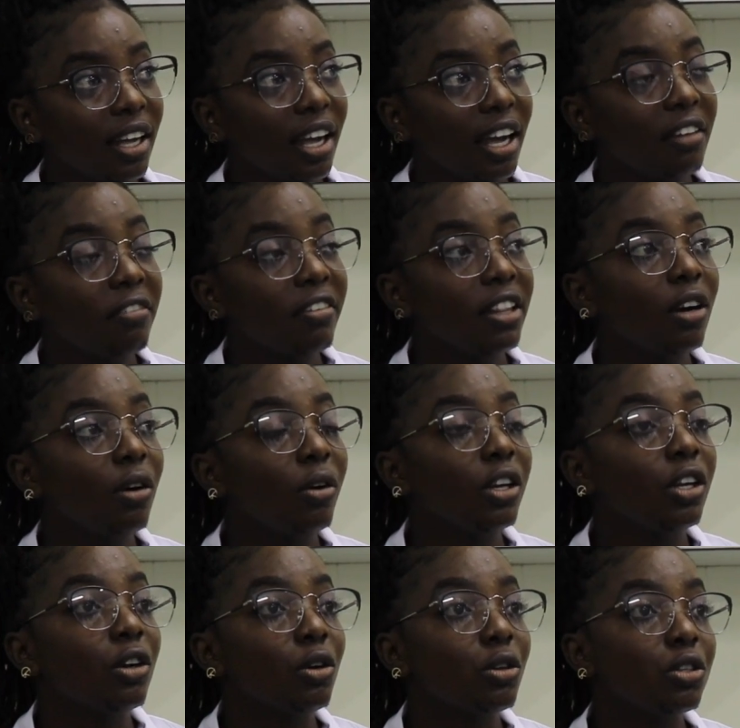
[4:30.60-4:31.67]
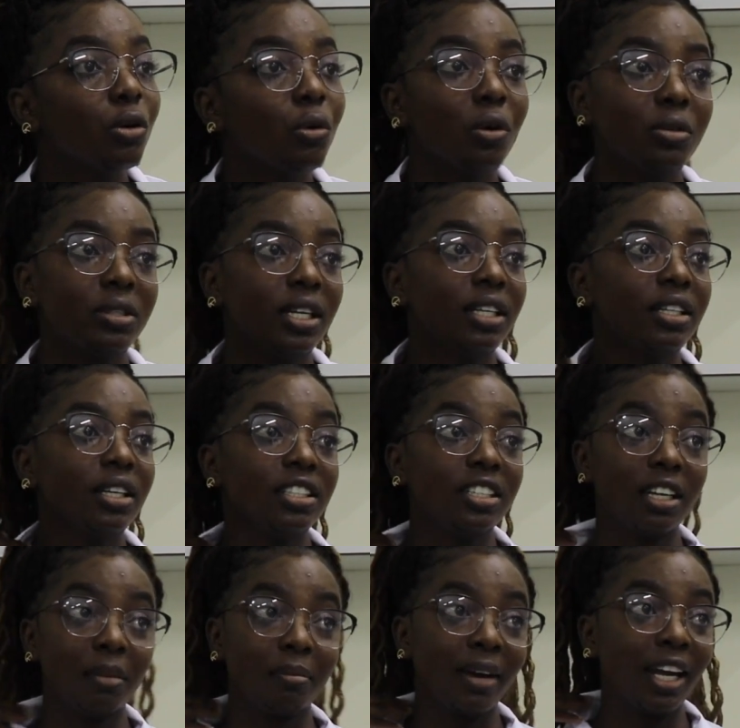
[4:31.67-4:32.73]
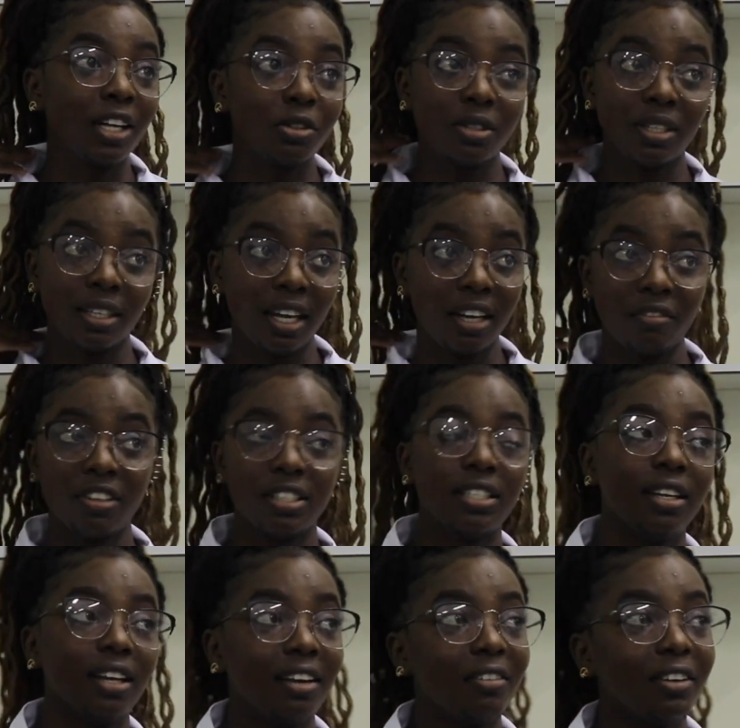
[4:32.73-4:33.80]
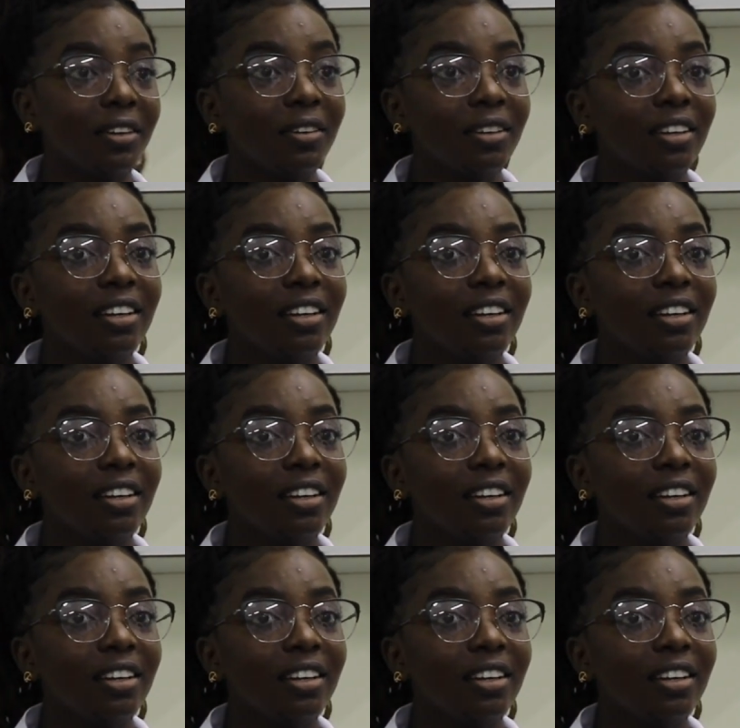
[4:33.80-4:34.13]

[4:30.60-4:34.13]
And further on, he also quoted Jeremiah 29 verse 11.